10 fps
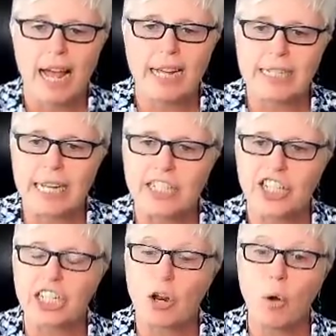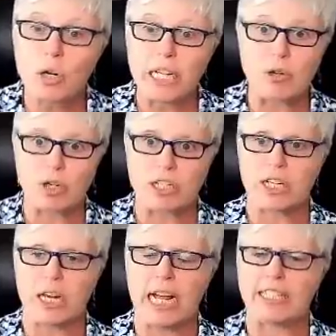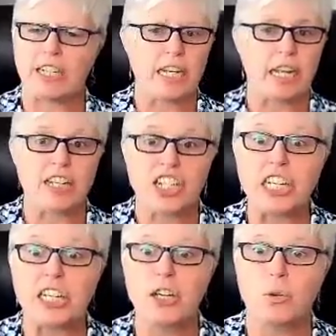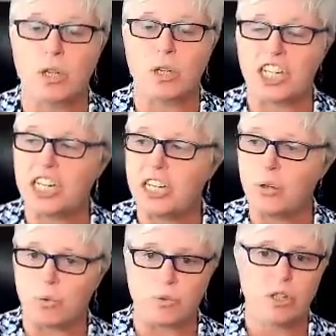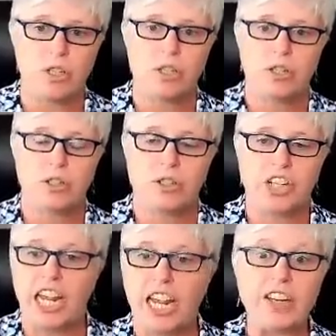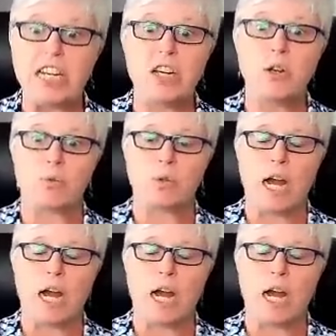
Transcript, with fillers: And and mm-hmm. she totally crystallized and, and she knew, she knew she even knew.